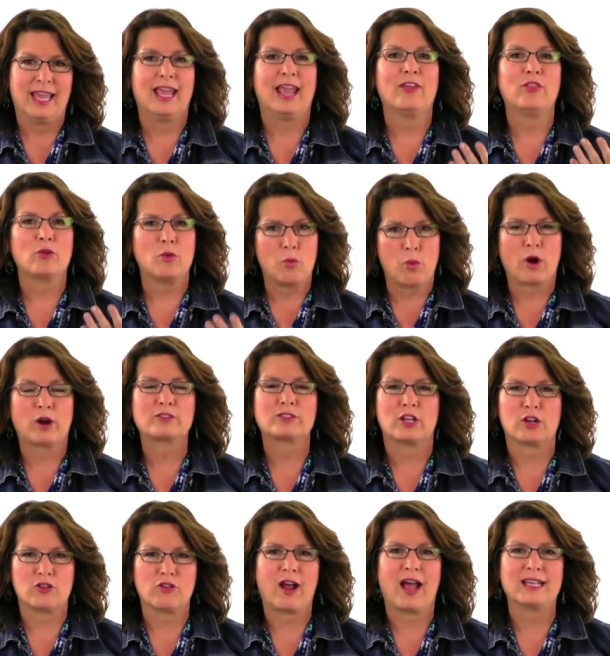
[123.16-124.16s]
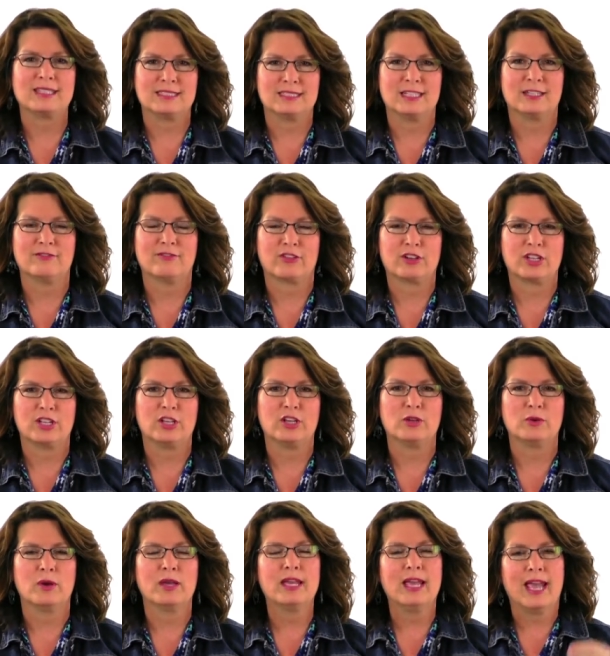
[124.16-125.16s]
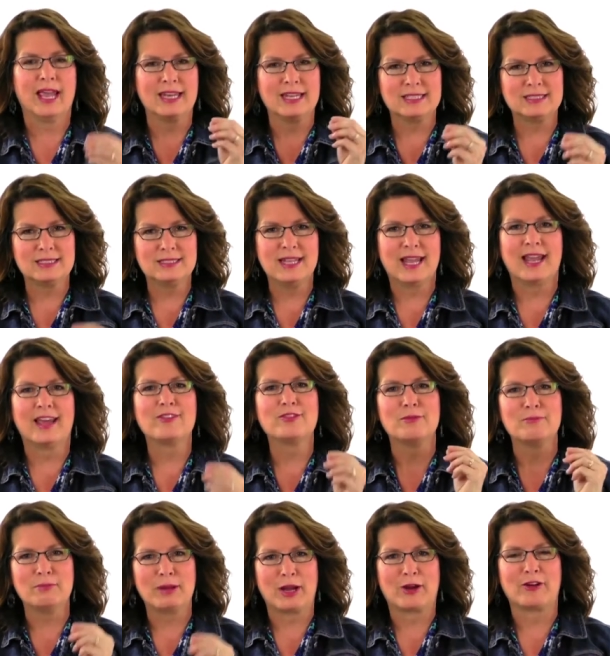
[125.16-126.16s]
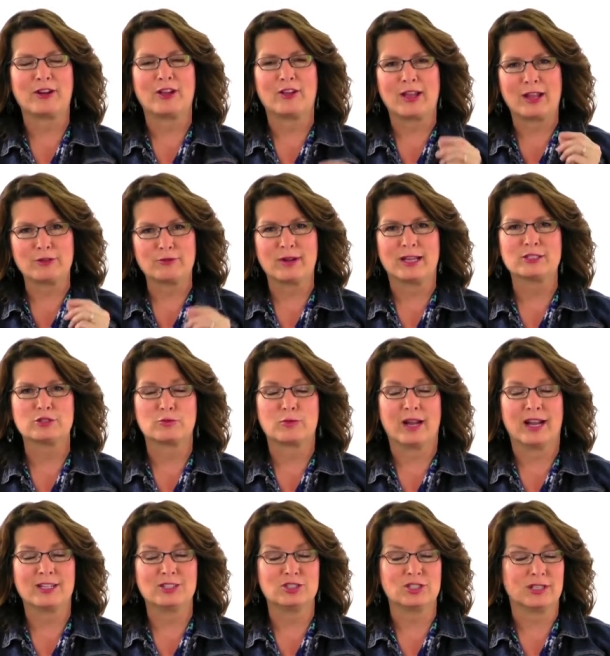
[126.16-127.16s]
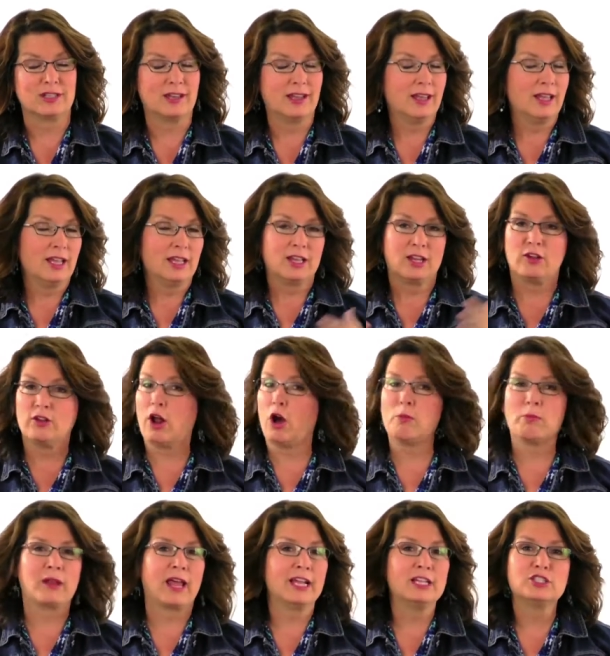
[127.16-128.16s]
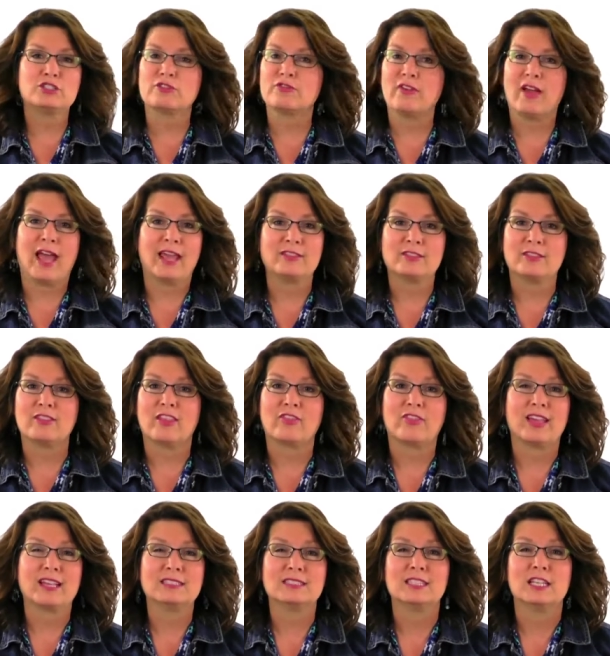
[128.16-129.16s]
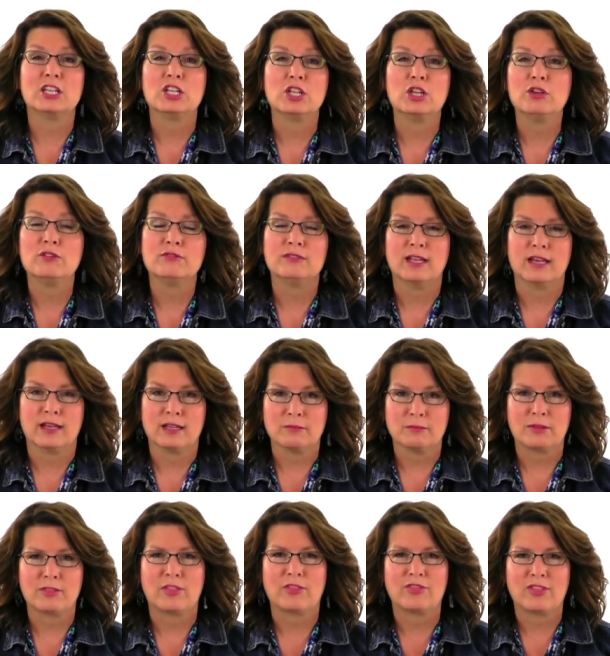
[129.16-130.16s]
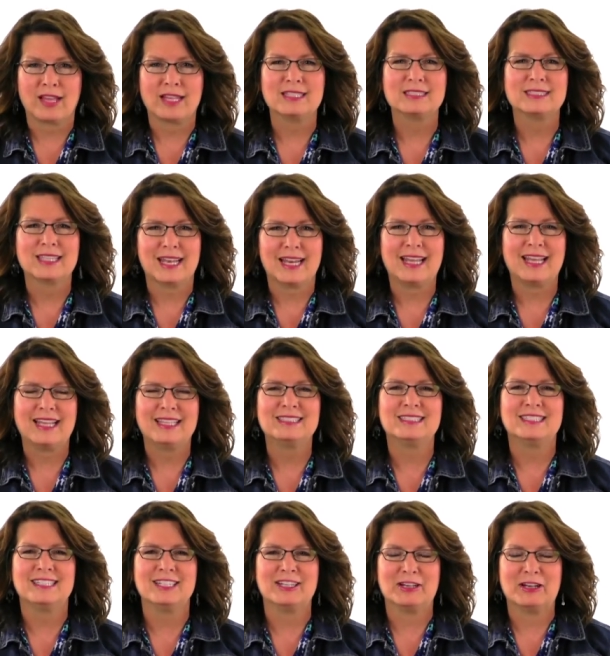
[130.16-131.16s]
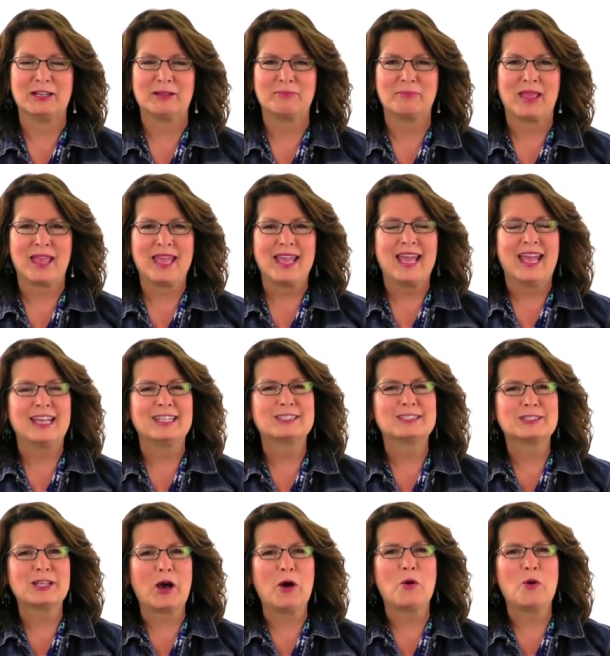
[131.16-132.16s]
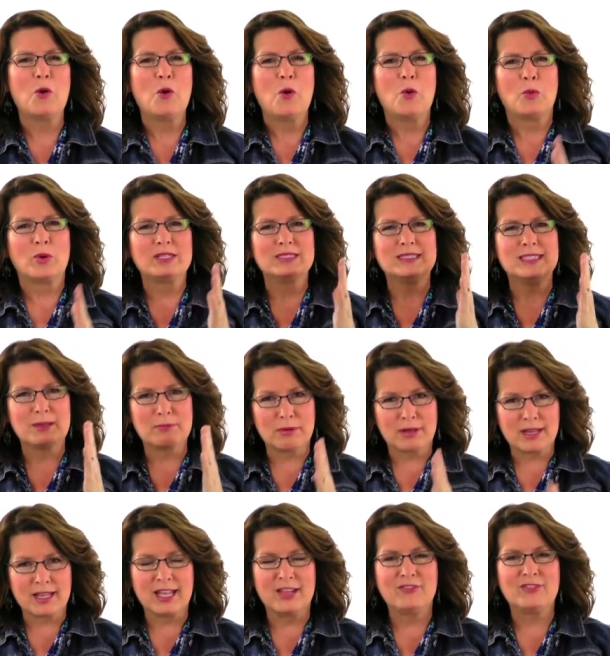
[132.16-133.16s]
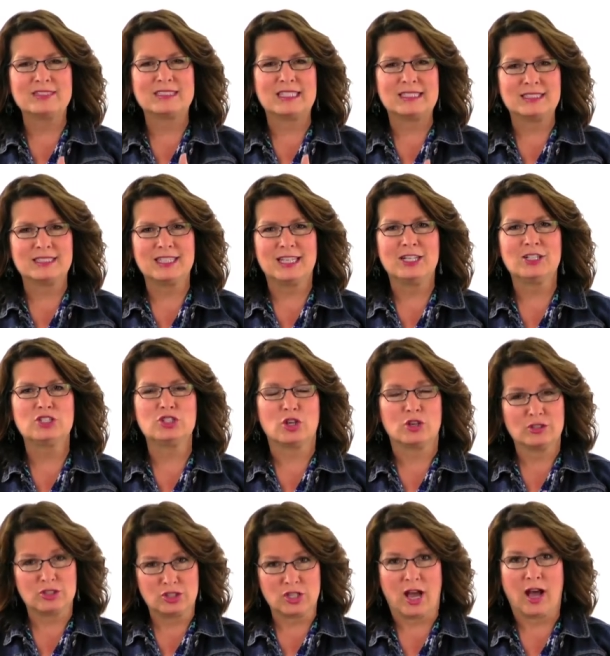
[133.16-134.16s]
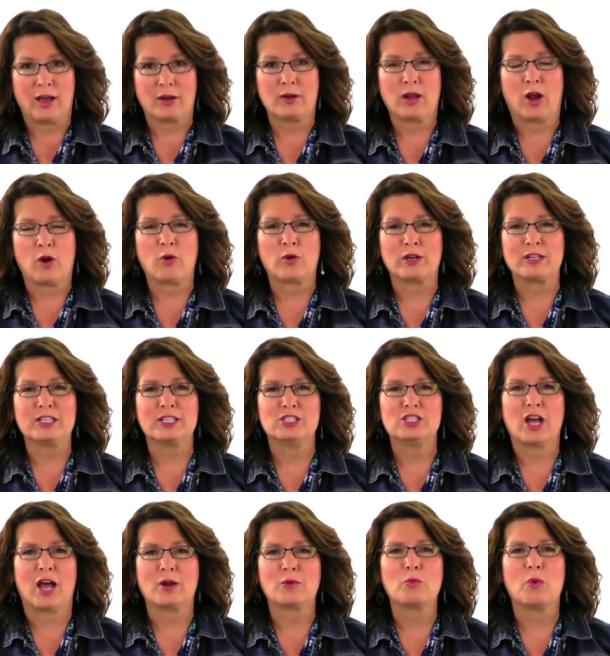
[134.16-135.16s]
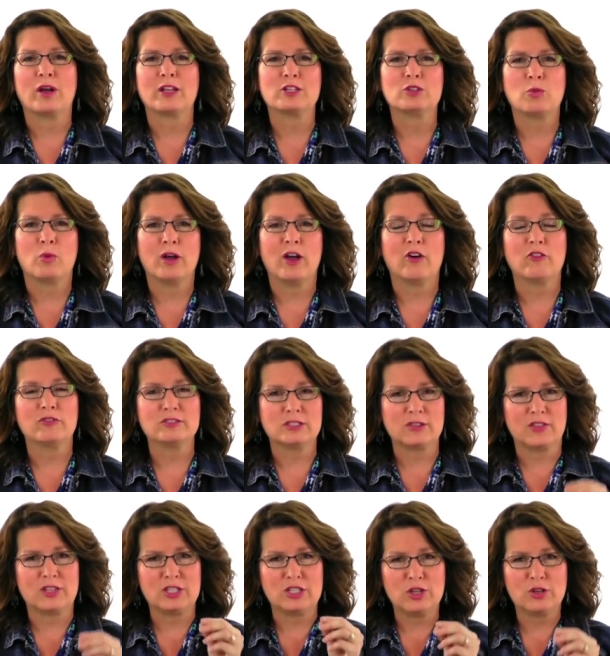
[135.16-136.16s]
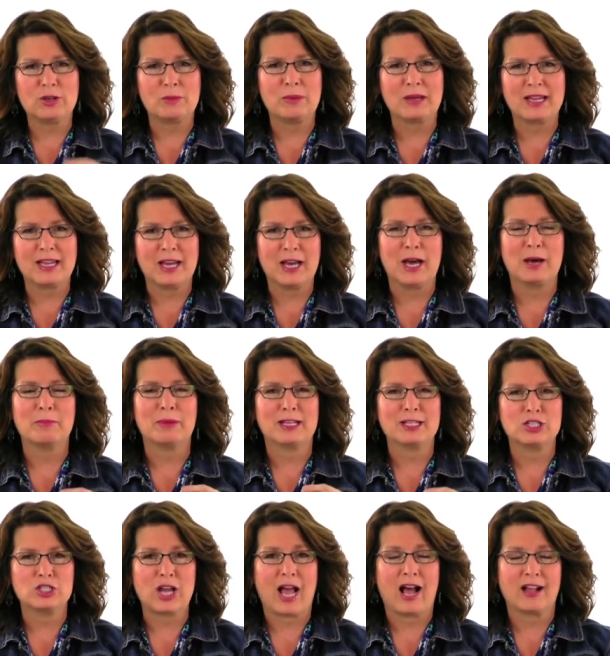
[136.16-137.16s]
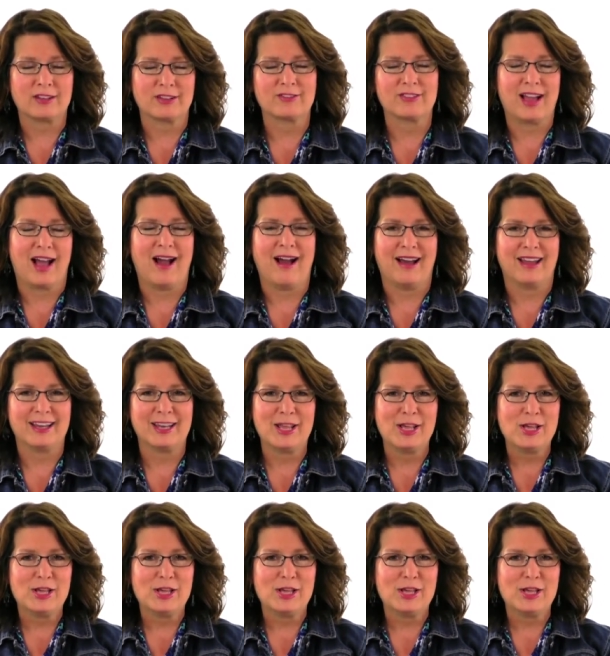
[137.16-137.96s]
in the work that Christ did for you in His death, burial, and resurrection. You don't place your faith in the things that you've done, but the things that He's done. And so we see belief is essential, according to John 1:12, so that you can become a child of God.